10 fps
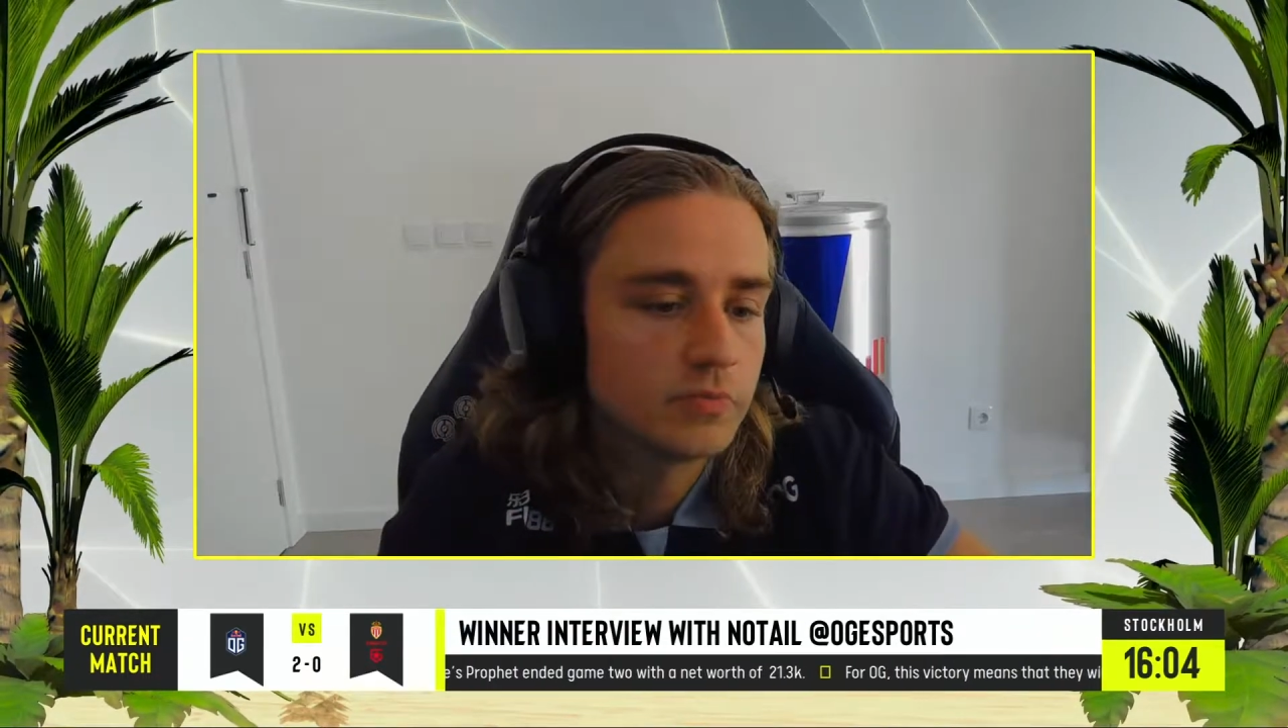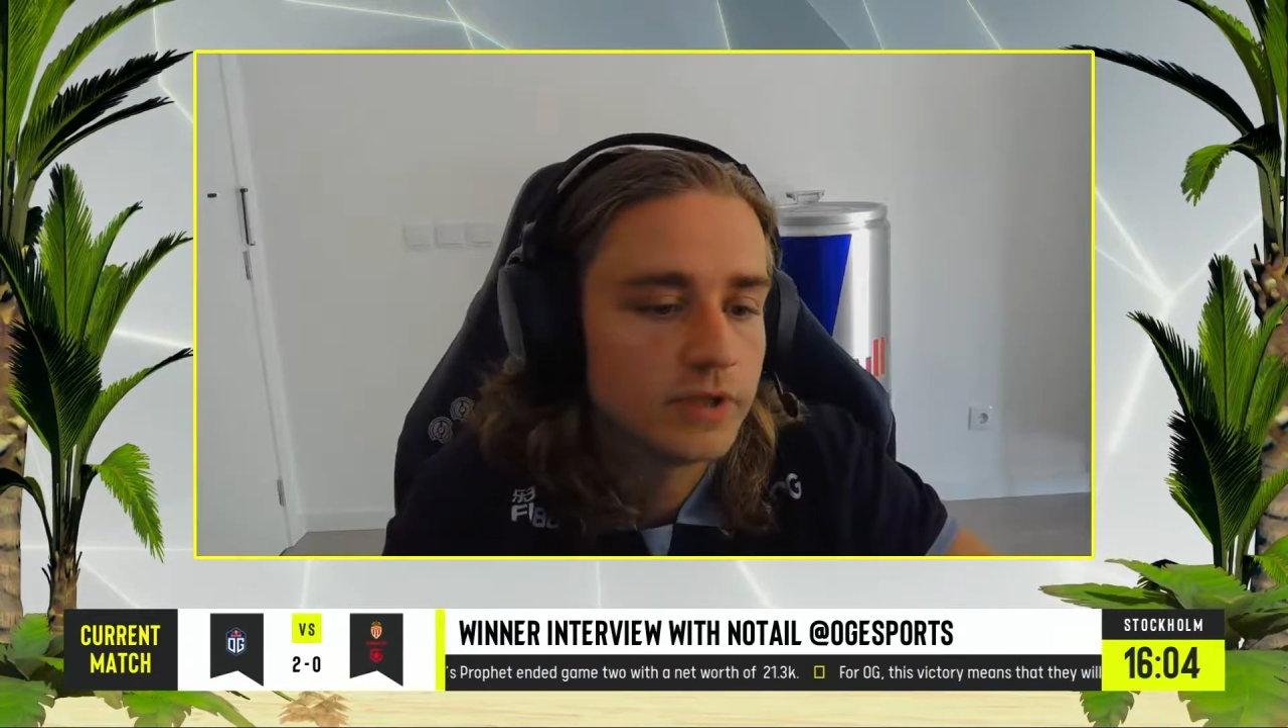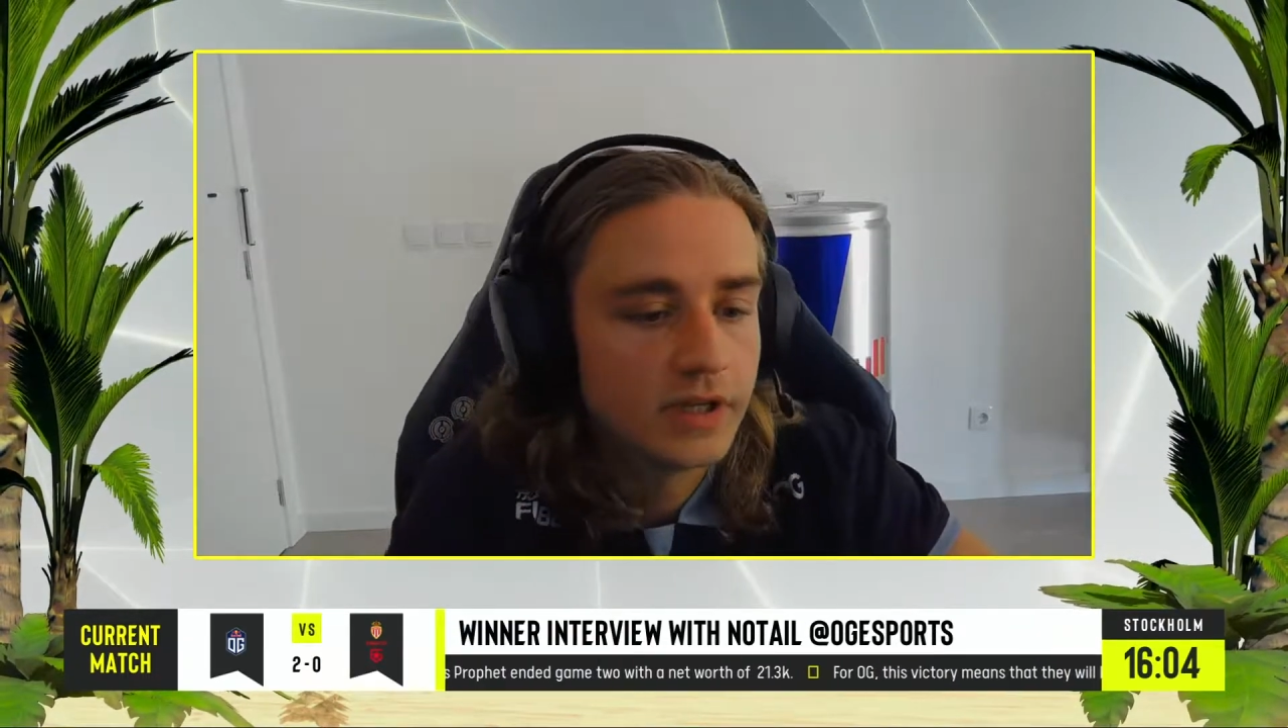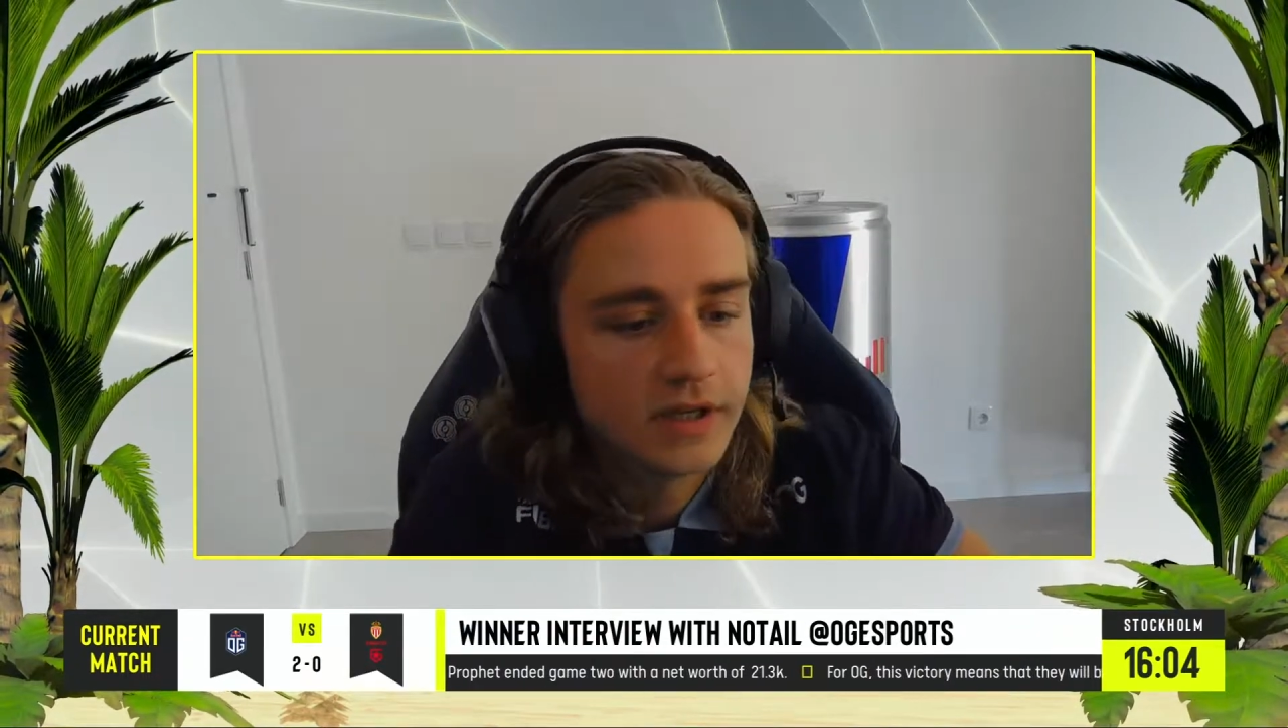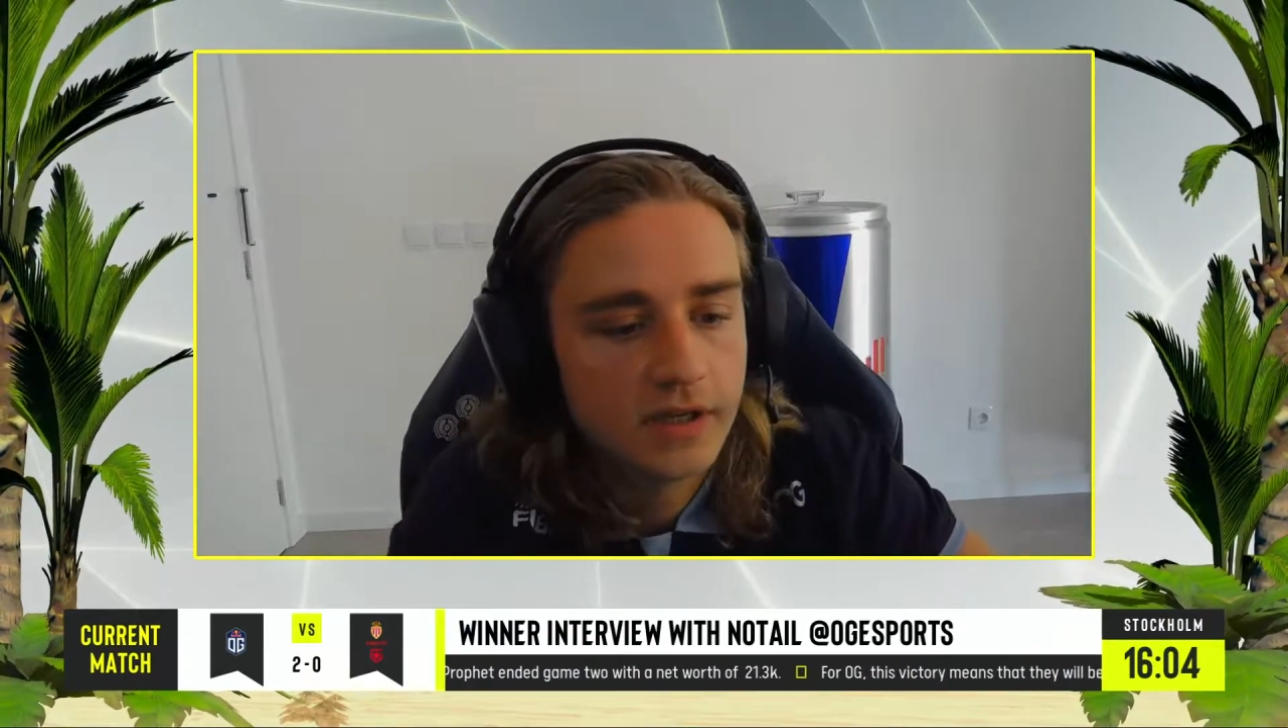to
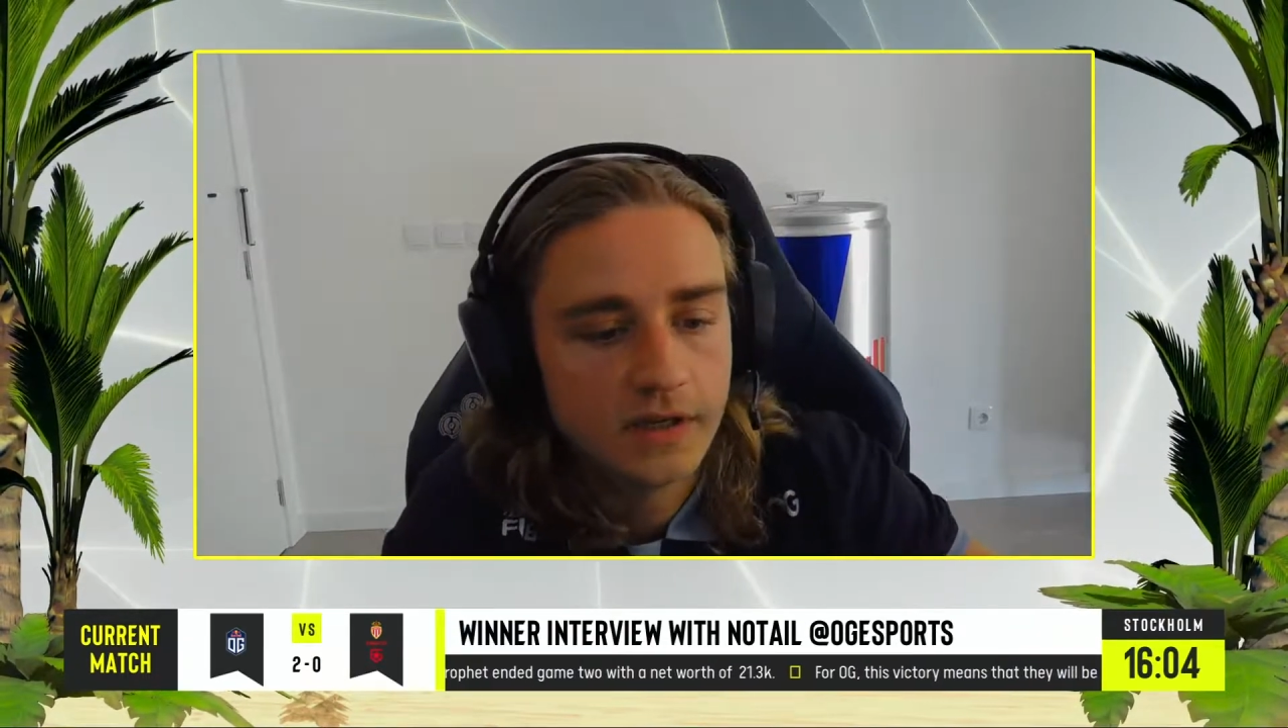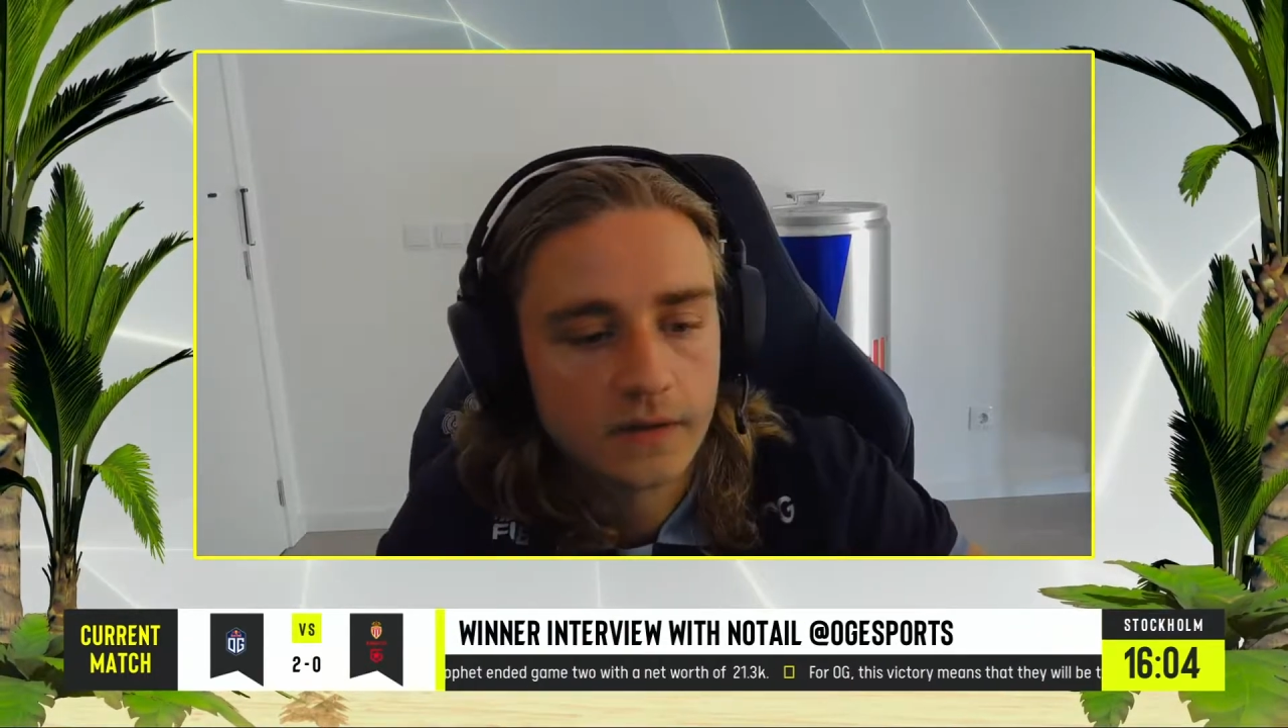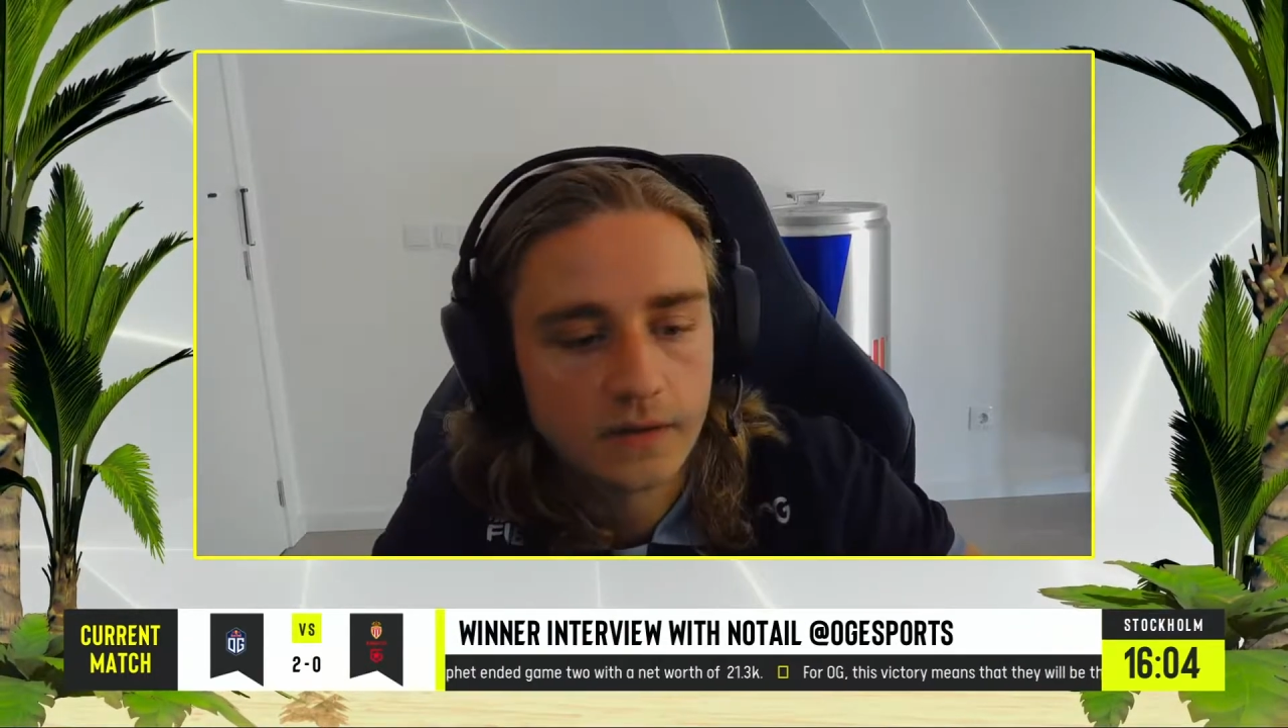play.